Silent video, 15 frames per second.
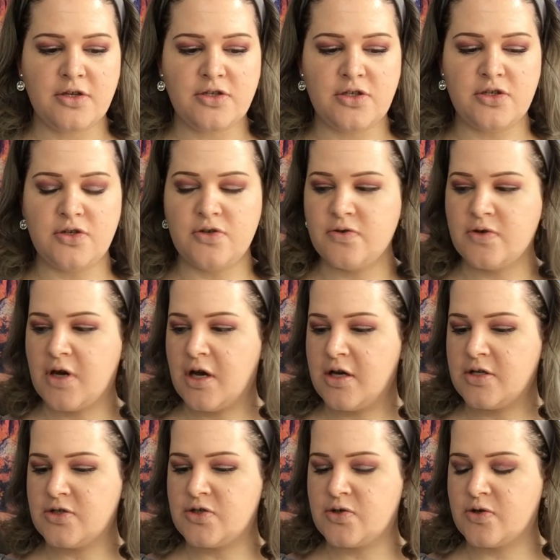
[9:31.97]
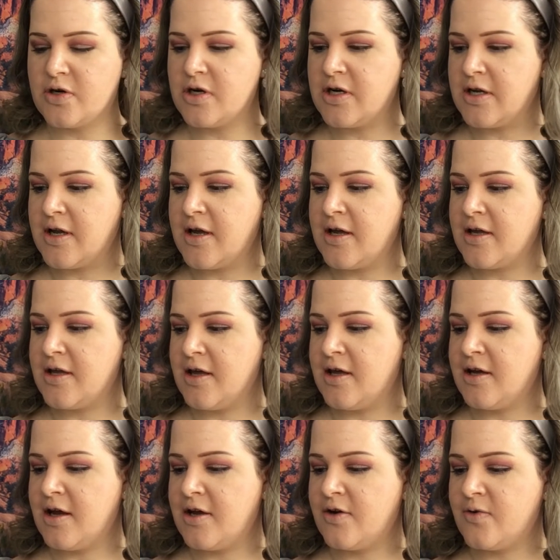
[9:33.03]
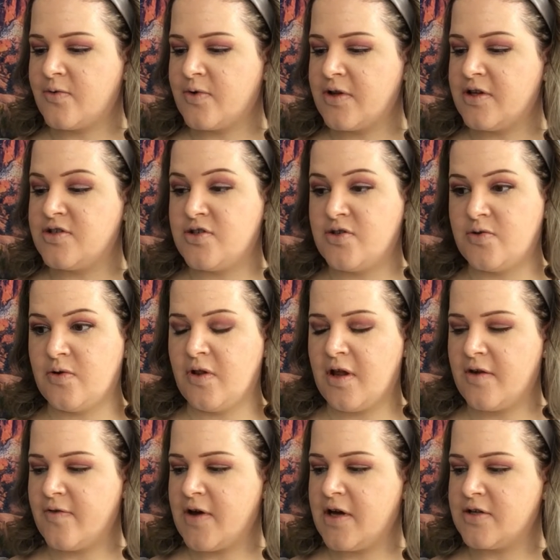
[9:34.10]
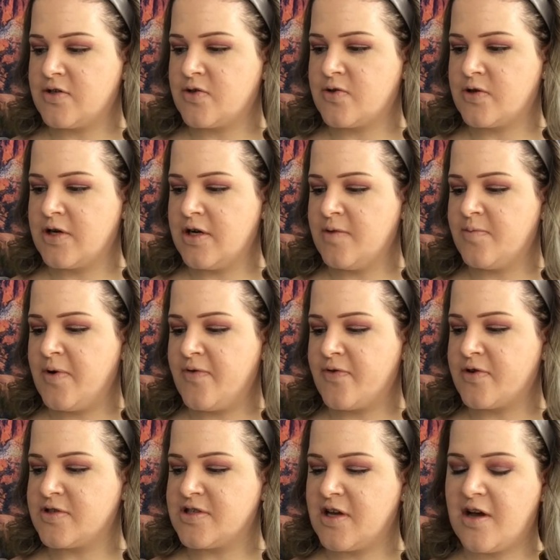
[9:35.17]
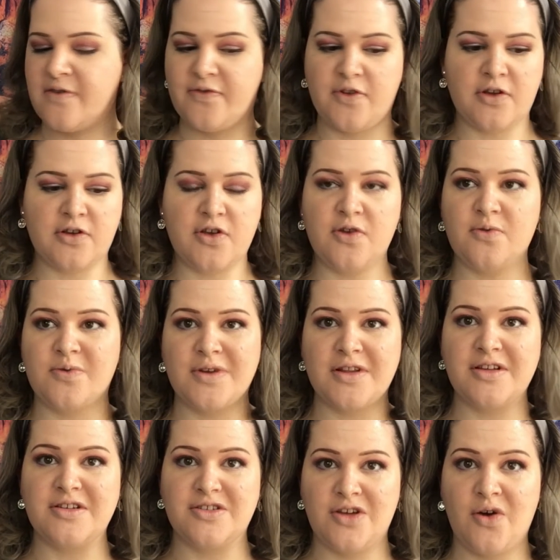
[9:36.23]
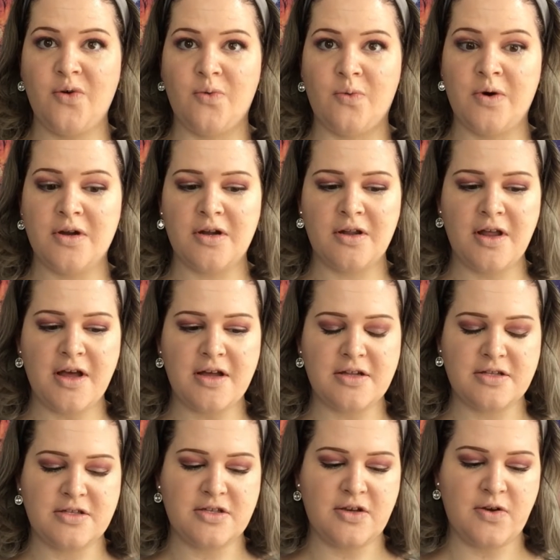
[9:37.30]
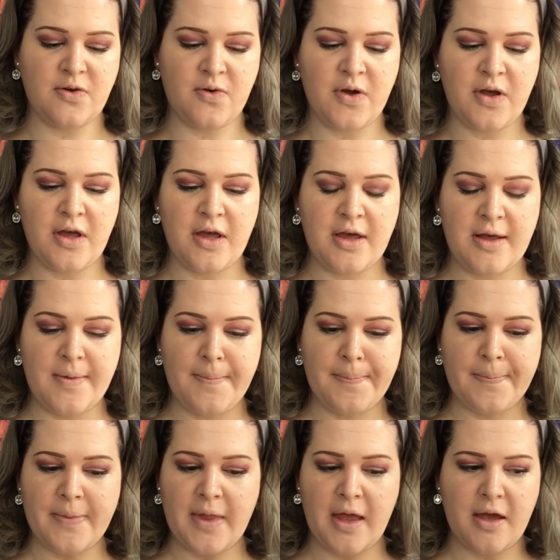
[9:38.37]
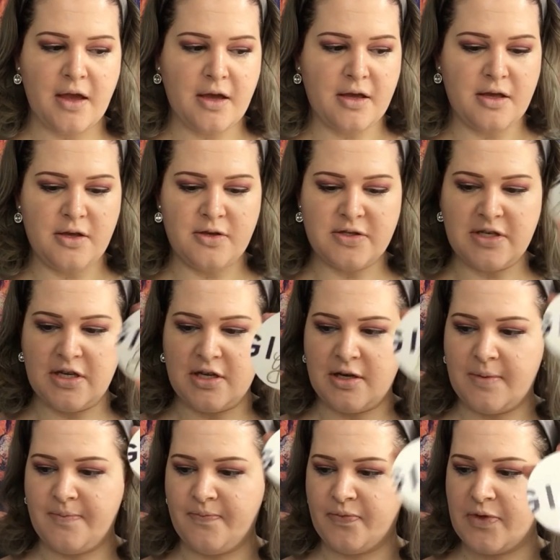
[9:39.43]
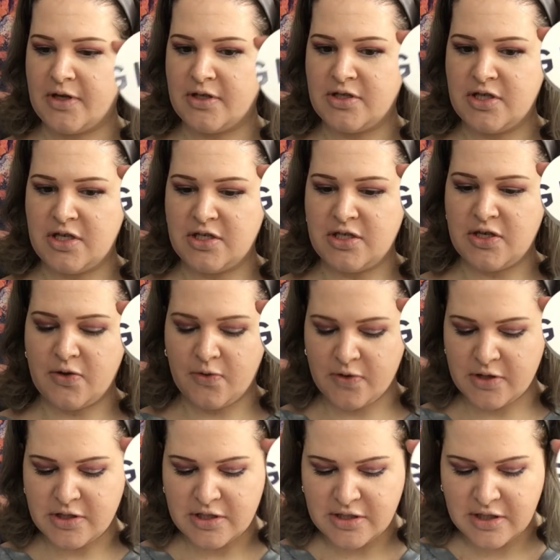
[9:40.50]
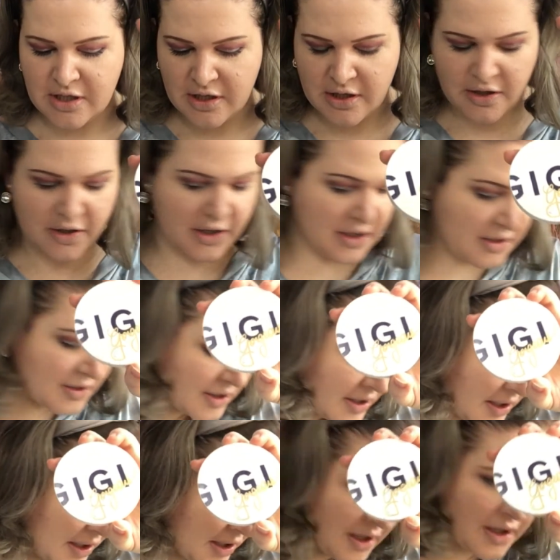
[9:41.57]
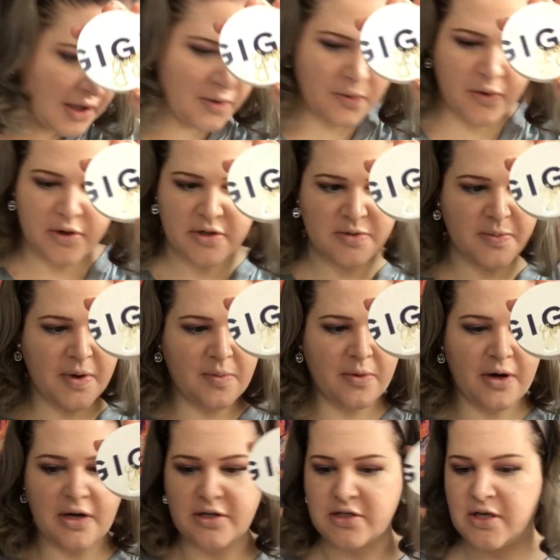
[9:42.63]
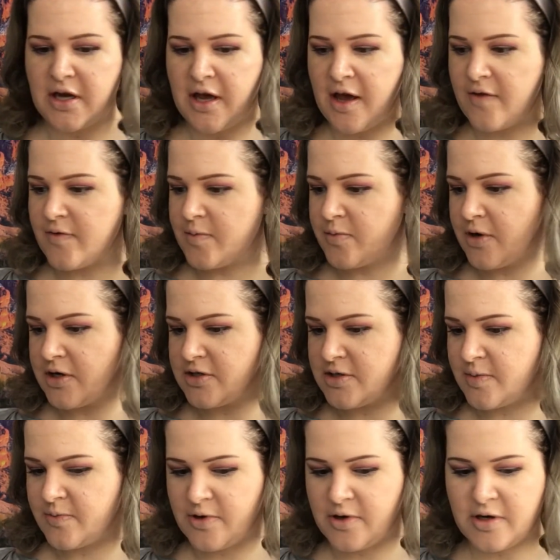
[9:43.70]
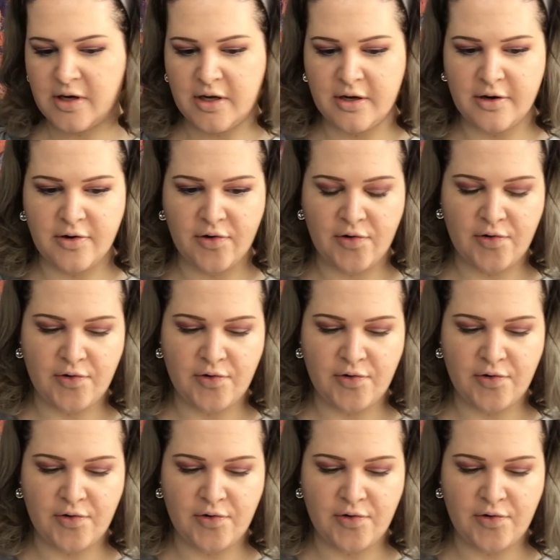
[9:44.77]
to contour, and again, I don't really do a lot of contouring, but for soft look, you really don't want a lot. So, using GG Gorgeous here, and where's my brush? I have a brush somewhere here.